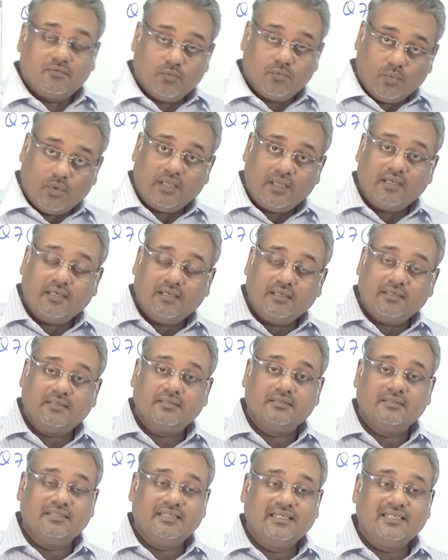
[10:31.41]
One,
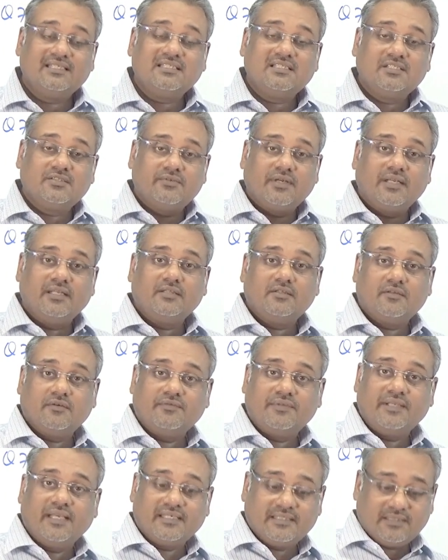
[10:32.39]
the strength
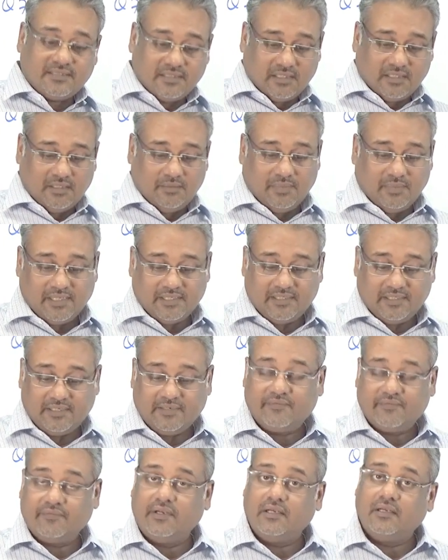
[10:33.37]
of the external
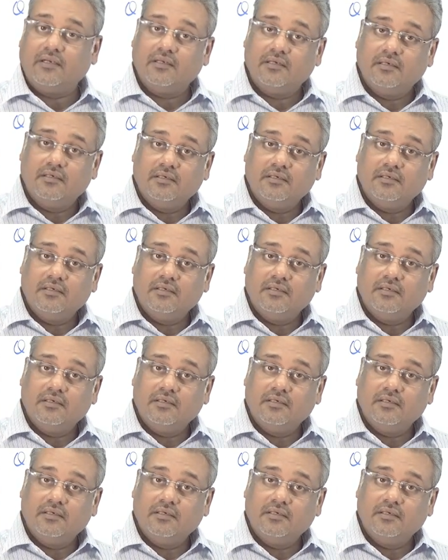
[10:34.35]
magnetic field.